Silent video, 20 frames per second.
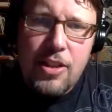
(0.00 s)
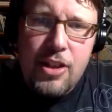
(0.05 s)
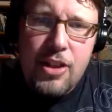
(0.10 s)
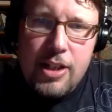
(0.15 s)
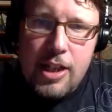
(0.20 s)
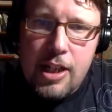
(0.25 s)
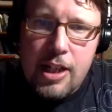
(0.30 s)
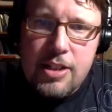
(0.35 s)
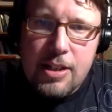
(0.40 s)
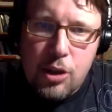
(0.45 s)
the
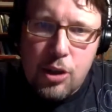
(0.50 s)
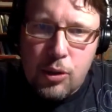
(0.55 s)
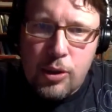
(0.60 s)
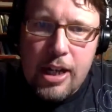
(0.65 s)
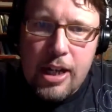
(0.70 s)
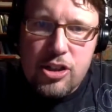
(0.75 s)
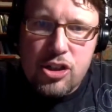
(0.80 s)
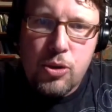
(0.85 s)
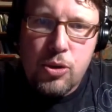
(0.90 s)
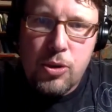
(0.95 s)
need to
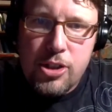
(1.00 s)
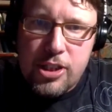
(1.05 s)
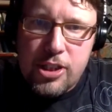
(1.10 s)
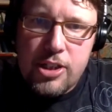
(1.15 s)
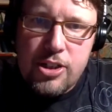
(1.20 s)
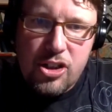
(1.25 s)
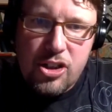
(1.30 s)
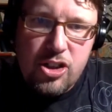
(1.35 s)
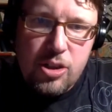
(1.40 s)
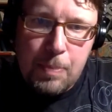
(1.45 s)
create
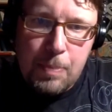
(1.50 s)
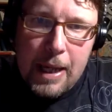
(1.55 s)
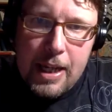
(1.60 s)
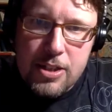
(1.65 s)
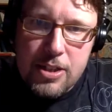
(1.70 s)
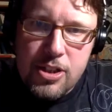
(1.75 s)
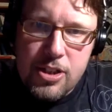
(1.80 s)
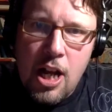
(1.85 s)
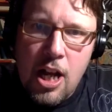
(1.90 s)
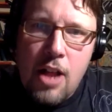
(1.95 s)
strategic
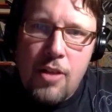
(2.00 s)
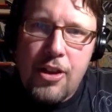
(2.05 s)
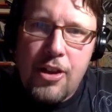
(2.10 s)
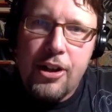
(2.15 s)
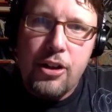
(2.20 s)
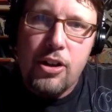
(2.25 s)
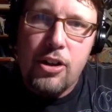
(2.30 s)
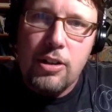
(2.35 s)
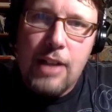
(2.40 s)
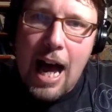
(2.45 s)
space that
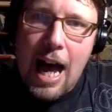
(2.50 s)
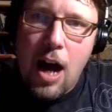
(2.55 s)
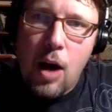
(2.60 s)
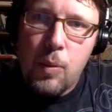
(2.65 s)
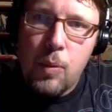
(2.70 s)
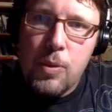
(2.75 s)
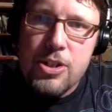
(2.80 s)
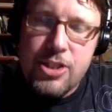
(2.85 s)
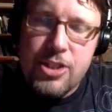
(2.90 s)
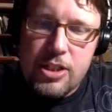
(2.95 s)
could allow
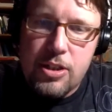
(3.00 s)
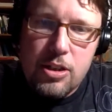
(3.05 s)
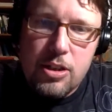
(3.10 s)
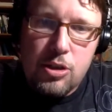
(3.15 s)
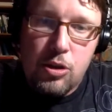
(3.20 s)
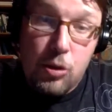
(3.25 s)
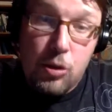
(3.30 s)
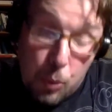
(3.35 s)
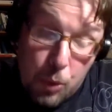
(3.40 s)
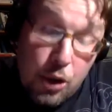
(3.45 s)

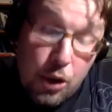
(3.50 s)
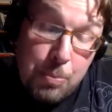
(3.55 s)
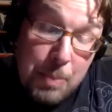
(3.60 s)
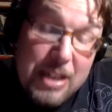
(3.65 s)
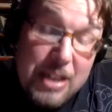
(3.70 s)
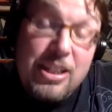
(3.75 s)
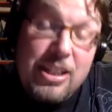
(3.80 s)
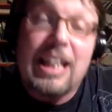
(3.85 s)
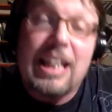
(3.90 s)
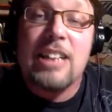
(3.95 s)
could
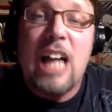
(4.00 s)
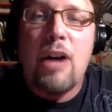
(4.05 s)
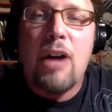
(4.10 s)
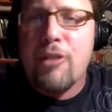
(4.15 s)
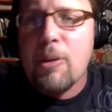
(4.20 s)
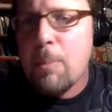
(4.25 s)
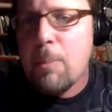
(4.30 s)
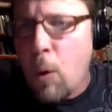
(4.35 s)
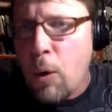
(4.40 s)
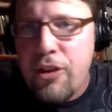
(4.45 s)
basically allow
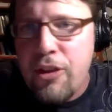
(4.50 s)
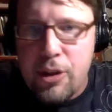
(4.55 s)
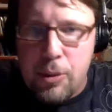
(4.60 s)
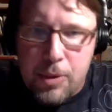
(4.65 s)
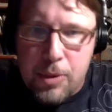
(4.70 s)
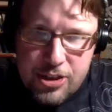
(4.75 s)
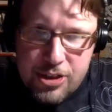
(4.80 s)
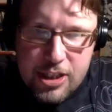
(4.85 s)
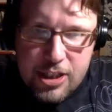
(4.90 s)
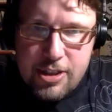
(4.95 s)
for more than
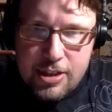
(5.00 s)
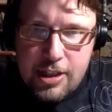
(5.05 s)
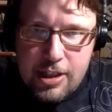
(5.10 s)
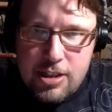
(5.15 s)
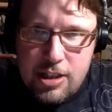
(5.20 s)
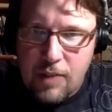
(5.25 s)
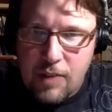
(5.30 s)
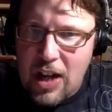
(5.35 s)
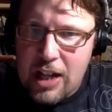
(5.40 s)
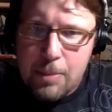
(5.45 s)

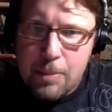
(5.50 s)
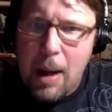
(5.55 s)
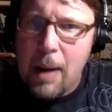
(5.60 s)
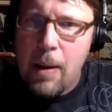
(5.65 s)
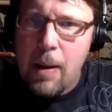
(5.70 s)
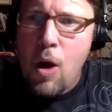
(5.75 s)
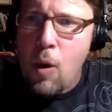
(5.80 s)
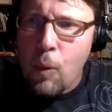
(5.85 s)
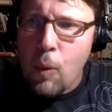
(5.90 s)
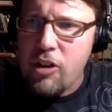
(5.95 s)
resistance. In fact,
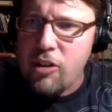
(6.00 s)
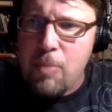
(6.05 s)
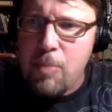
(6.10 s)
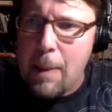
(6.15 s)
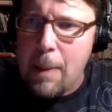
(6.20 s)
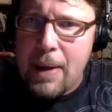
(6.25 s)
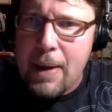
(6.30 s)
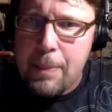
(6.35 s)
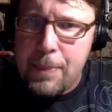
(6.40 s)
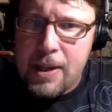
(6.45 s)
one of my
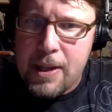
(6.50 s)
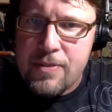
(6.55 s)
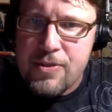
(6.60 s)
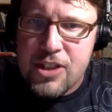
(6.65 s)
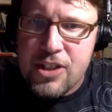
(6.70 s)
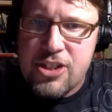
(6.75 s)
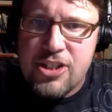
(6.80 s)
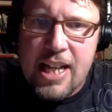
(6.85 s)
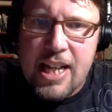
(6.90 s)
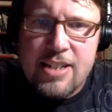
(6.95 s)
pet peeves
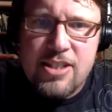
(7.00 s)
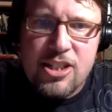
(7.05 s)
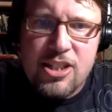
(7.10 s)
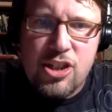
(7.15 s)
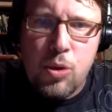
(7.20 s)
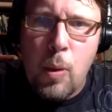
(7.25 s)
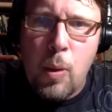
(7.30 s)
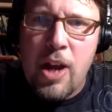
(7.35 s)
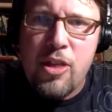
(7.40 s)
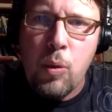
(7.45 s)
these days is
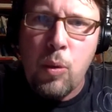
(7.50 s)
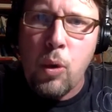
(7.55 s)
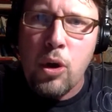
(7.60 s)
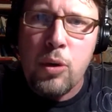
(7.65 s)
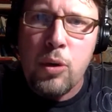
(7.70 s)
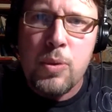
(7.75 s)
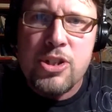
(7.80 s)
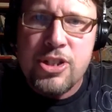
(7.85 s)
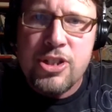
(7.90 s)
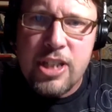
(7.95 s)
the way the
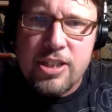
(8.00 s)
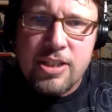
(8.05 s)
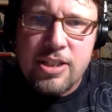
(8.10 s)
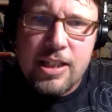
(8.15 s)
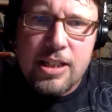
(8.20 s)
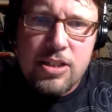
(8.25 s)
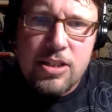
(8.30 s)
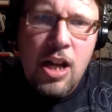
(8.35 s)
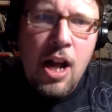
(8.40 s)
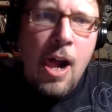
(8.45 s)
word
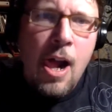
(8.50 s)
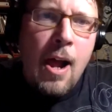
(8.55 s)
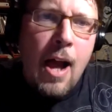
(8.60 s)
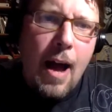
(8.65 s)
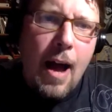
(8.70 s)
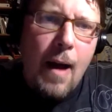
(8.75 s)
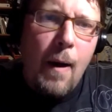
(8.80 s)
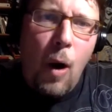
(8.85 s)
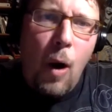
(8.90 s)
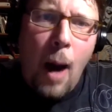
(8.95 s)
resistance
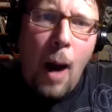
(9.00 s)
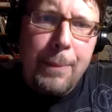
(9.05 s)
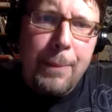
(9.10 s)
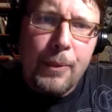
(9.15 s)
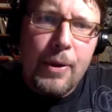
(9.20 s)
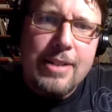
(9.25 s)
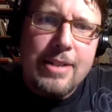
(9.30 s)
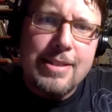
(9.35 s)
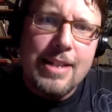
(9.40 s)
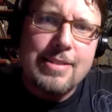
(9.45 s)

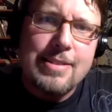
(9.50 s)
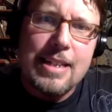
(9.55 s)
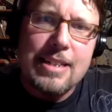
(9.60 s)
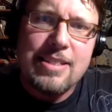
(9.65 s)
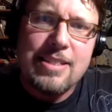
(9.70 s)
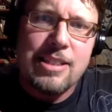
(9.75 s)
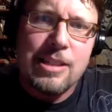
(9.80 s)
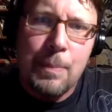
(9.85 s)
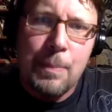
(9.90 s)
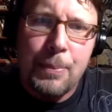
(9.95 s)
operates as a
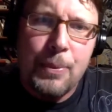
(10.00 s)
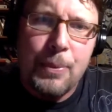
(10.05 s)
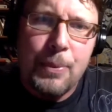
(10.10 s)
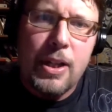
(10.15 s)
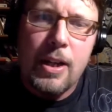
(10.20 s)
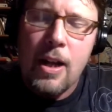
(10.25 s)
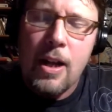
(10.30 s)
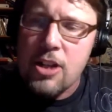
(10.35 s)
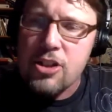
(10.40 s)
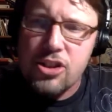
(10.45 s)

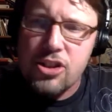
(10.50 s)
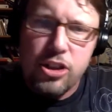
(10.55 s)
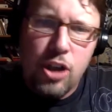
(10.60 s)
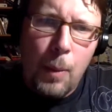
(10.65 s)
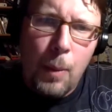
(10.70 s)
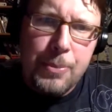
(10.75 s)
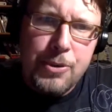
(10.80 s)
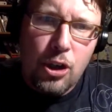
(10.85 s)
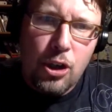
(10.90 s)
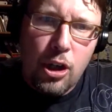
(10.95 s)
slippery
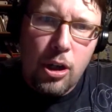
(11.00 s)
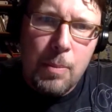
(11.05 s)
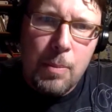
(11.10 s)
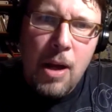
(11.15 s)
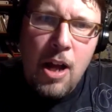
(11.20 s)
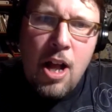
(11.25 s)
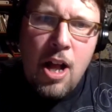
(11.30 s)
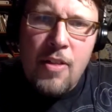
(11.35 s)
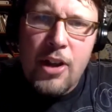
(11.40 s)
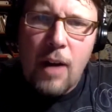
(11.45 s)
slope term
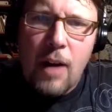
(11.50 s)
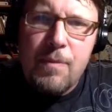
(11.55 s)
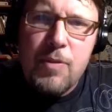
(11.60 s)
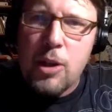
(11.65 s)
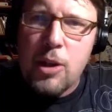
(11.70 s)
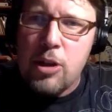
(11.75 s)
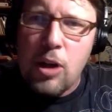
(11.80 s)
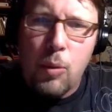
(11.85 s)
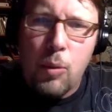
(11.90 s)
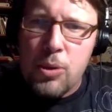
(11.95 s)
that,
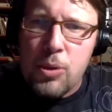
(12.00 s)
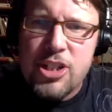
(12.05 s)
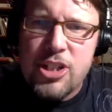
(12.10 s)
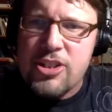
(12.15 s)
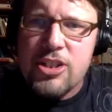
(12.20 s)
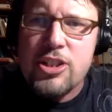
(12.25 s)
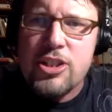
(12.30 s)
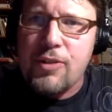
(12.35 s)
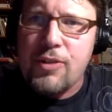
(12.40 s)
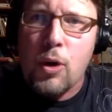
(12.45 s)
you know,
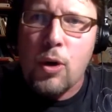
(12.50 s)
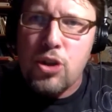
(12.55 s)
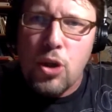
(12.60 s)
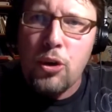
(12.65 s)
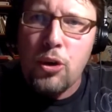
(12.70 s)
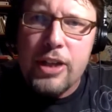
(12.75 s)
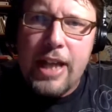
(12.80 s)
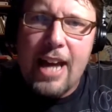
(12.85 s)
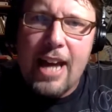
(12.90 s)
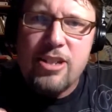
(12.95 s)
resistance, of course,
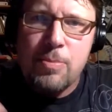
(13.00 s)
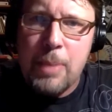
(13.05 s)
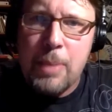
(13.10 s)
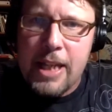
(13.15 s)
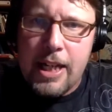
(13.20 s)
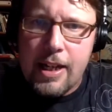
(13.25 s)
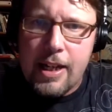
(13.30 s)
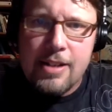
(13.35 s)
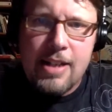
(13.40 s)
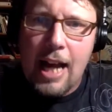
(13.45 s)
only has
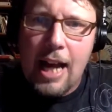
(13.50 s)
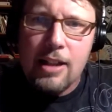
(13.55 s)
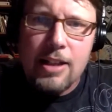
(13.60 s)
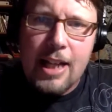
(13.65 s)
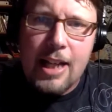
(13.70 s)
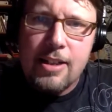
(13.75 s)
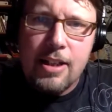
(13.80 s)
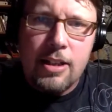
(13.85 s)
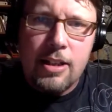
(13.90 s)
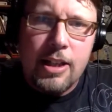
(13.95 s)
meaning
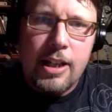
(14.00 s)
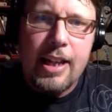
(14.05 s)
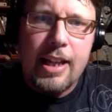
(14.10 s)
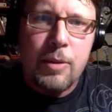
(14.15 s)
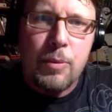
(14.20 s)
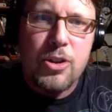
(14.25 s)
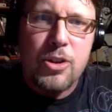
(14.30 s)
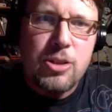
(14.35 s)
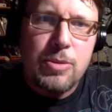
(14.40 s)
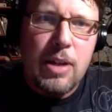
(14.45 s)
dialectically
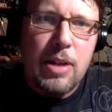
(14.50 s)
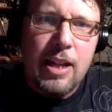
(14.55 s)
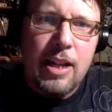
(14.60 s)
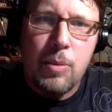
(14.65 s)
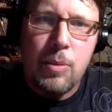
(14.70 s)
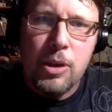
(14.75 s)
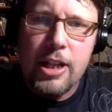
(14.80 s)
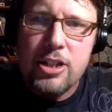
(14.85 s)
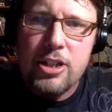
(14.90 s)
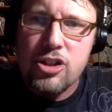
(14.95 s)
in
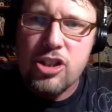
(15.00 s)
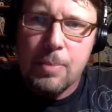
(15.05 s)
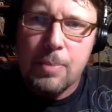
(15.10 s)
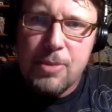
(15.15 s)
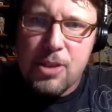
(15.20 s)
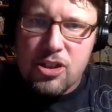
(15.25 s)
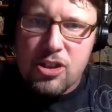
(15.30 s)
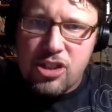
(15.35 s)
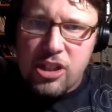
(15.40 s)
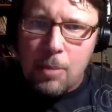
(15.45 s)
relationship
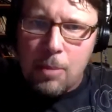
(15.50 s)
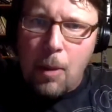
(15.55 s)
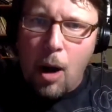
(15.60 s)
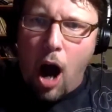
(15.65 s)
to some